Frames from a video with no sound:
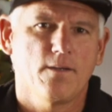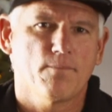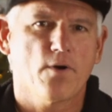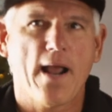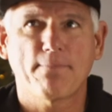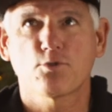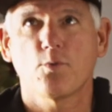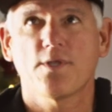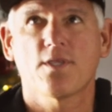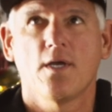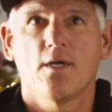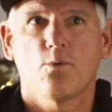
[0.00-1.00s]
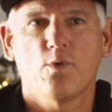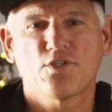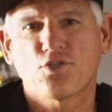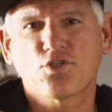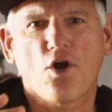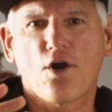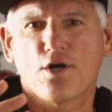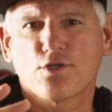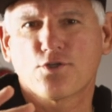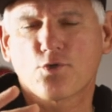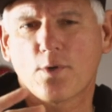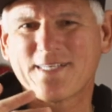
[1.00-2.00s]
perhaps with, with
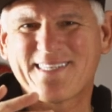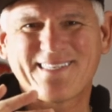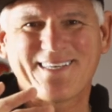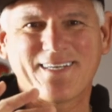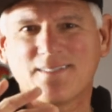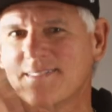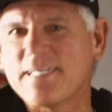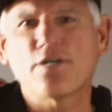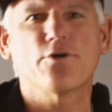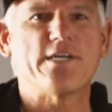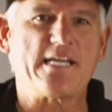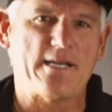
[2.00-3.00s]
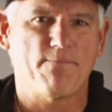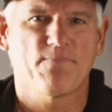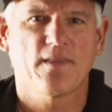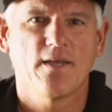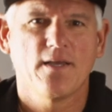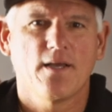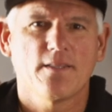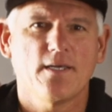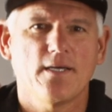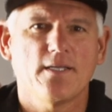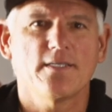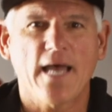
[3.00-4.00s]
stars sort of glittering
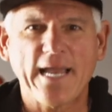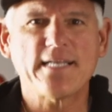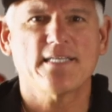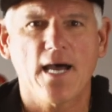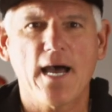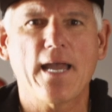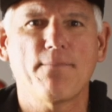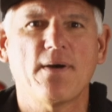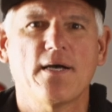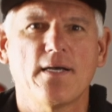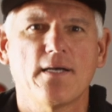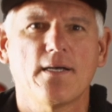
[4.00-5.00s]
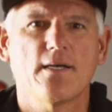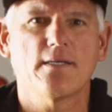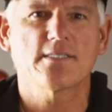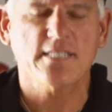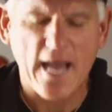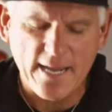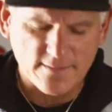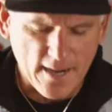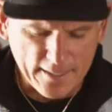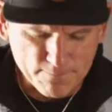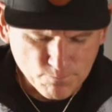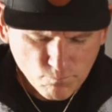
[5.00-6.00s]
the nighttime
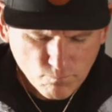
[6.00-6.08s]
skyline.